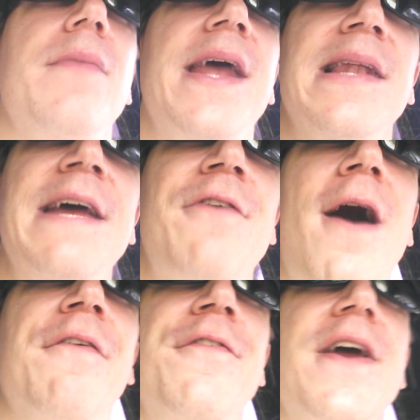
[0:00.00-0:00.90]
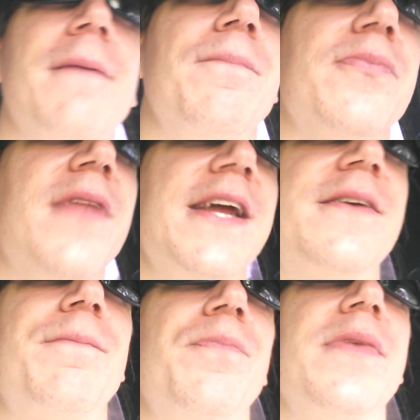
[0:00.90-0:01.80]
and live off of it. Like
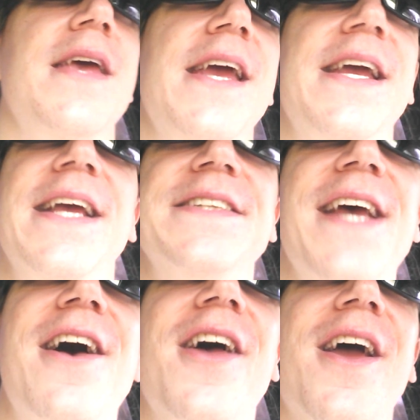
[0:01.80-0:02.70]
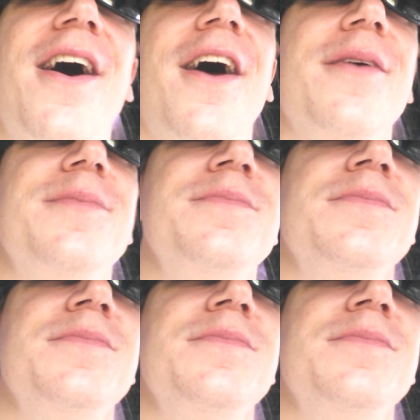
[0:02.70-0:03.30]
Iggy Azalea.